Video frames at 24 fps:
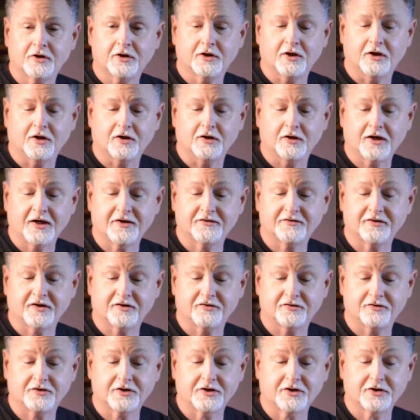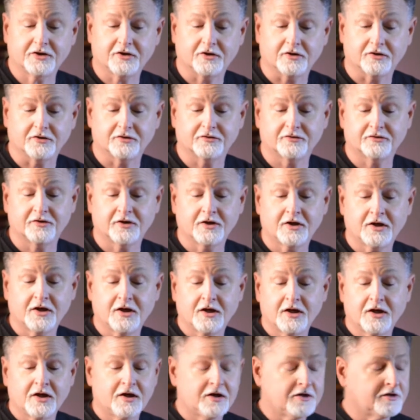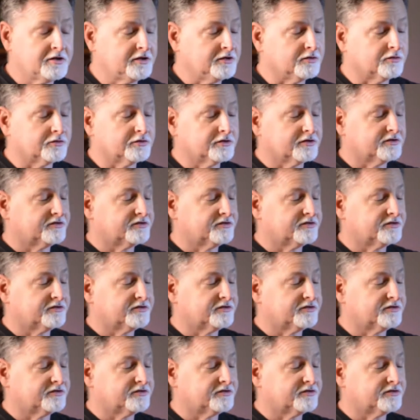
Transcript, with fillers: SSD cards, in order